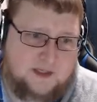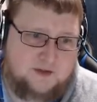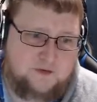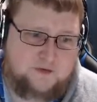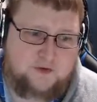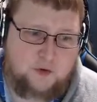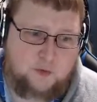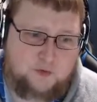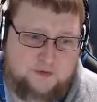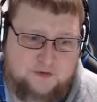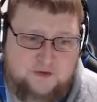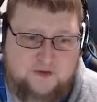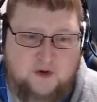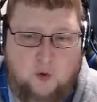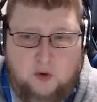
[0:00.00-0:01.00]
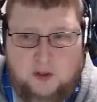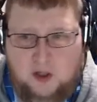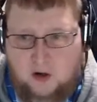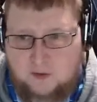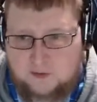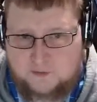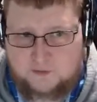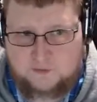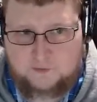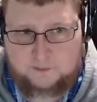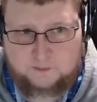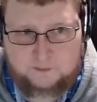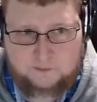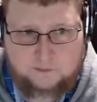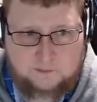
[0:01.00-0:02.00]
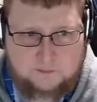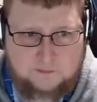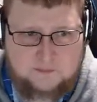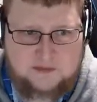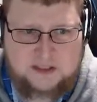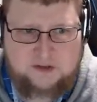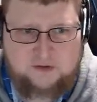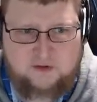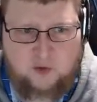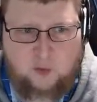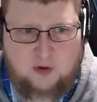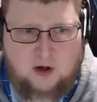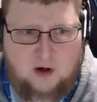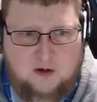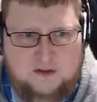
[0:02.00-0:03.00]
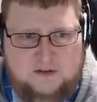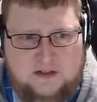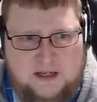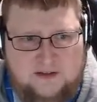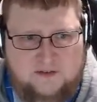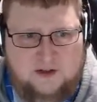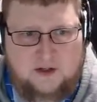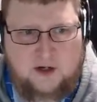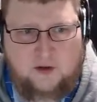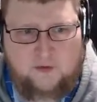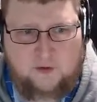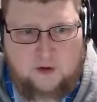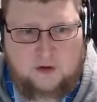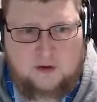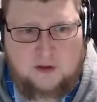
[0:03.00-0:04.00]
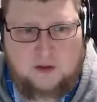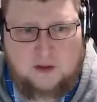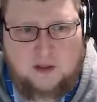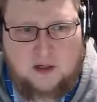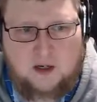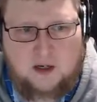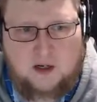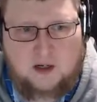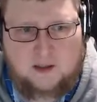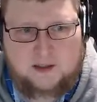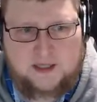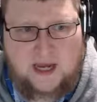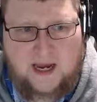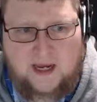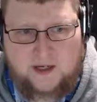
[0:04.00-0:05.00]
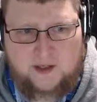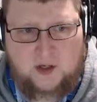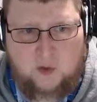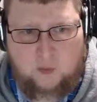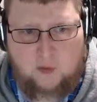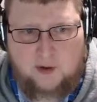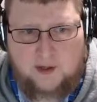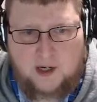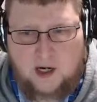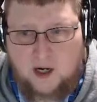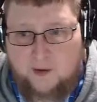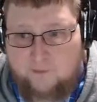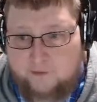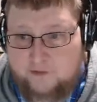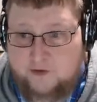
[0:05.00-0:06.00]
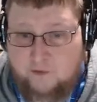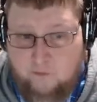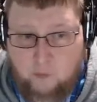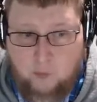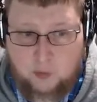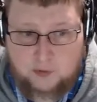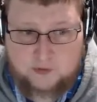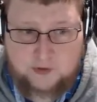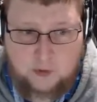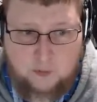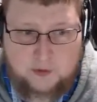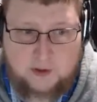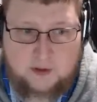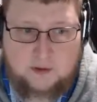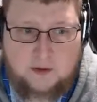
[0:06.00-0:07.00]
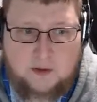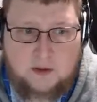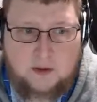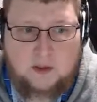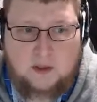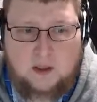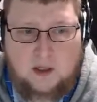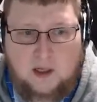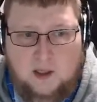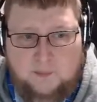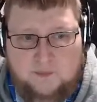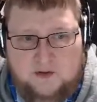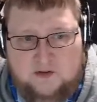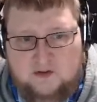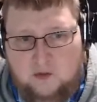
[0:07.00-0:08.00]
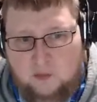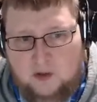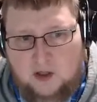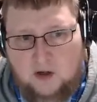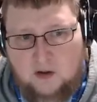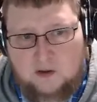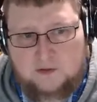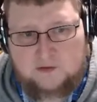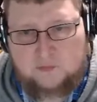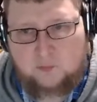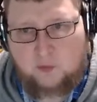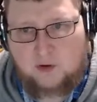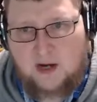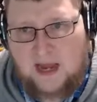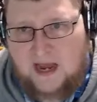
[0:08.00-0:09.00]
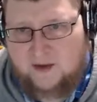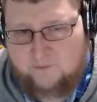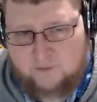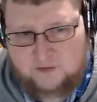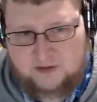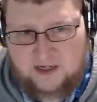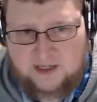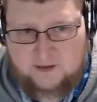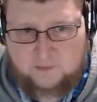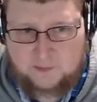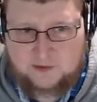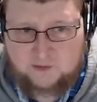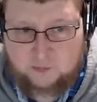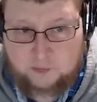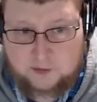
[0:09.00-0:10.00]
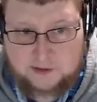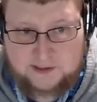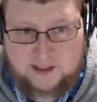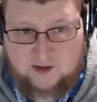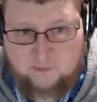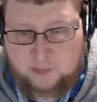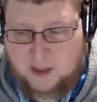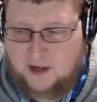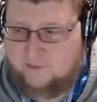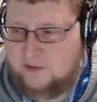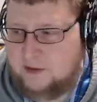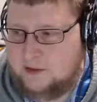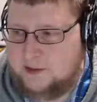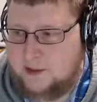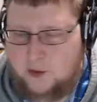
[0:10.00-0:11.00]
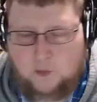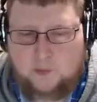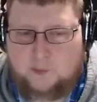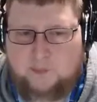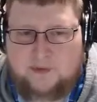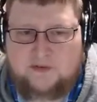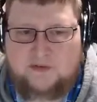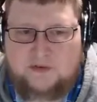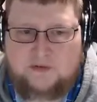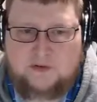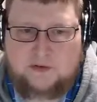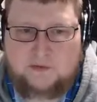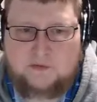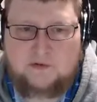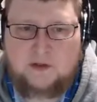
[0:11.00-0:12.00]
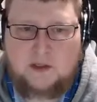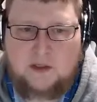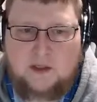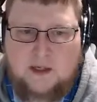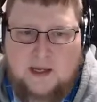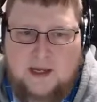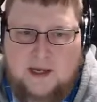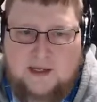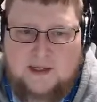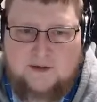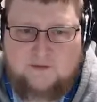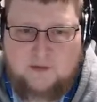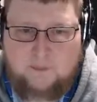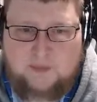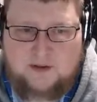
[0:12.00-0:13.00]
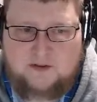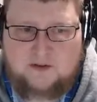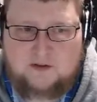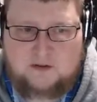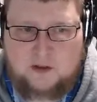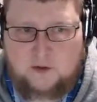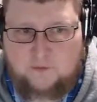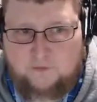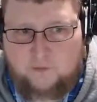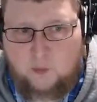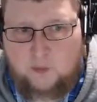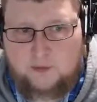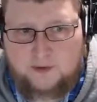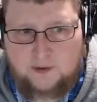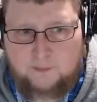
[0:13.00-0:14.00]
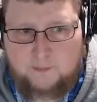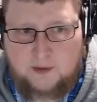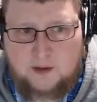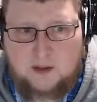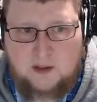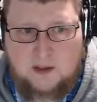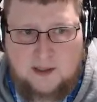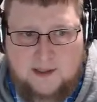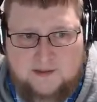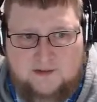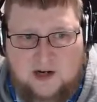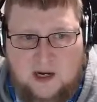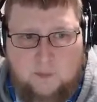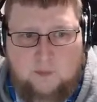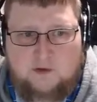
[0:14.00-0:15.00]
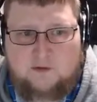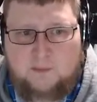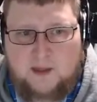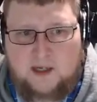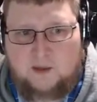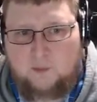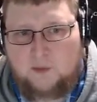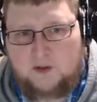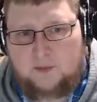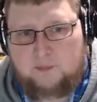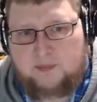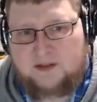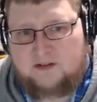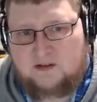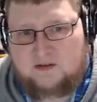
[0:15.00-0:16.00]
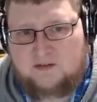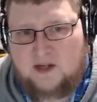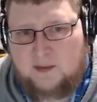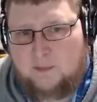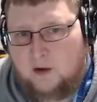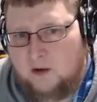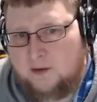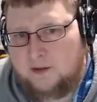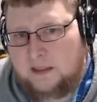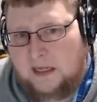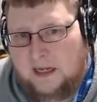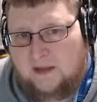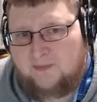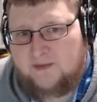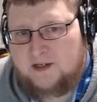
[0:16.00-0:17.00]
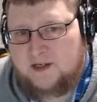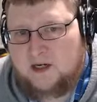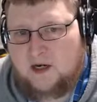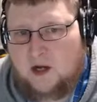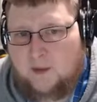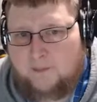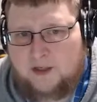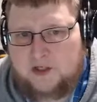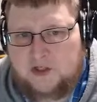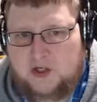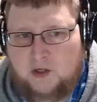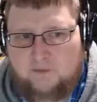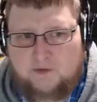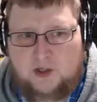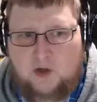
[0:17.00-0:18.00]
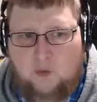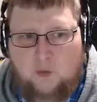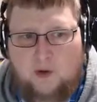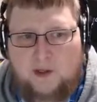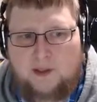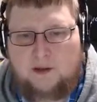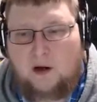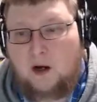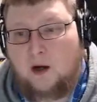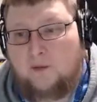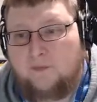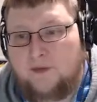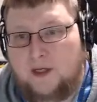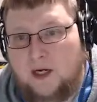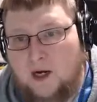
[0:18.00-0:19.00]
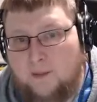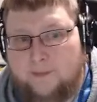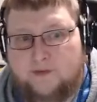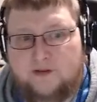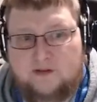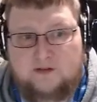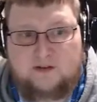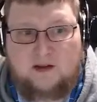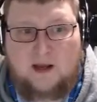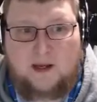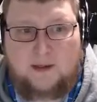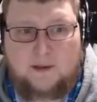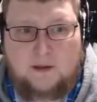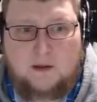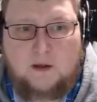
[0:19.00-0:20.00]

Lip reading: So store cards. Store cards is another category of Civil War token. The store cards were advertisements, really, of privately owned businesses. And if the business could afford them, a die was made with the business name on it and the denomination of the coin on the opposite side.